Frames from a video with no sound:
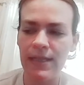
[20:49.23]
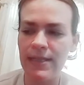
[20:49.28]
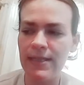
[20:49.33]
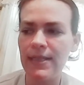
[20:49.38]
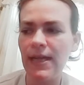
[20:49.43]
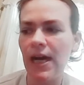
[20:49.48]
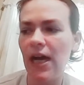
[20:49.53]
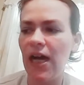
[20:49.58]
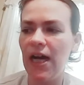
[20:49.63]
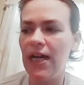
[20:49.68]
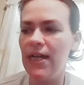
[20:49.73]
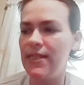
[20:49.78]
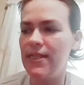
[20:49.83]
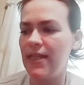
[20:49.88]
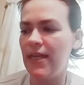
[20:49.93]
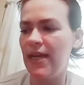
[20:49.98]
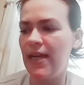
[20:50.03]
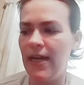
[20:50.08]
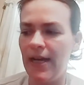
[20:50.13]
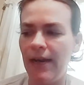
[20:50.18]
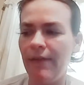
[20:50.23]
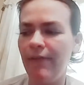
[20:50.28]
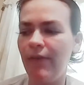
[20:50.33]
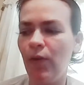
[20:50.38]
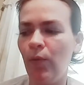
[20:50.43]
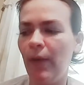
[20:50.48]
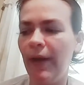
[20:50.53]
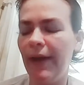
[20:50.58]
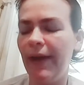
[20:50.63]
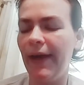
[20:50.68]
and size and in
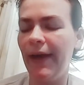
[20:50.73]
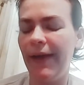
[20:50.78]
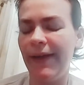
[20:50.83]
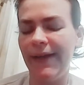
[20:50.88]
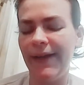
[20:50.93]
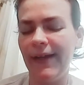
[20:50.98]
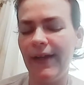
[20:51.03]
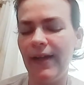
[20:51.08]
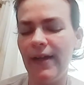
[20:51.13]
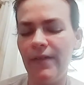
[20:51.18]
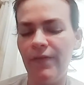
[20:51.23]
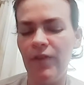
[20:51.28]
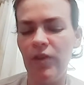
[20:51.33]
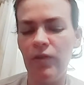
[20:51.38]
every way.